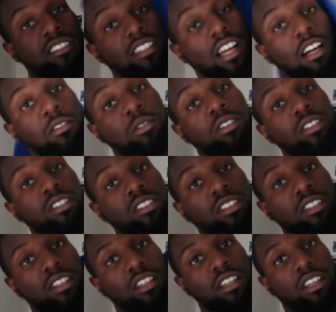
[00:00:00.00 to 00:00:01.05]
shower
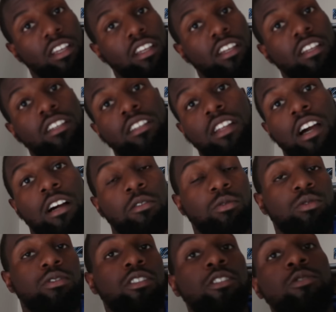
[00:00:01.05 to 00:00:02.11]
and I
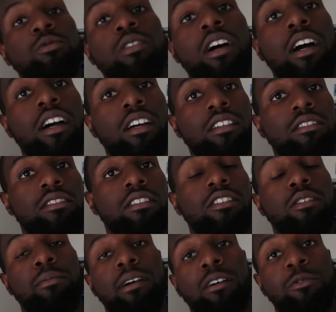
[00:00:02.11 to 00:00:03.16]
will see you guys
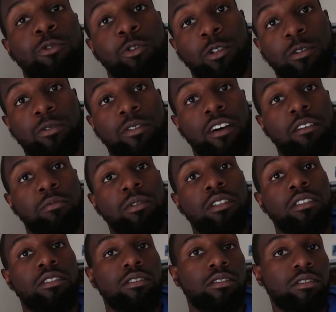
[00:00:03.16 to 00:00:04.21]
in about 45
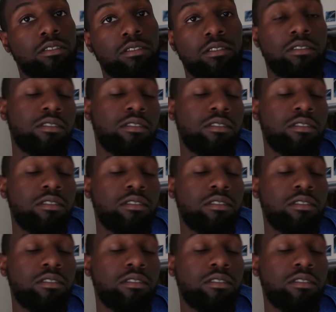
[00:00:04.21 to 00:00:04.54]
minutes.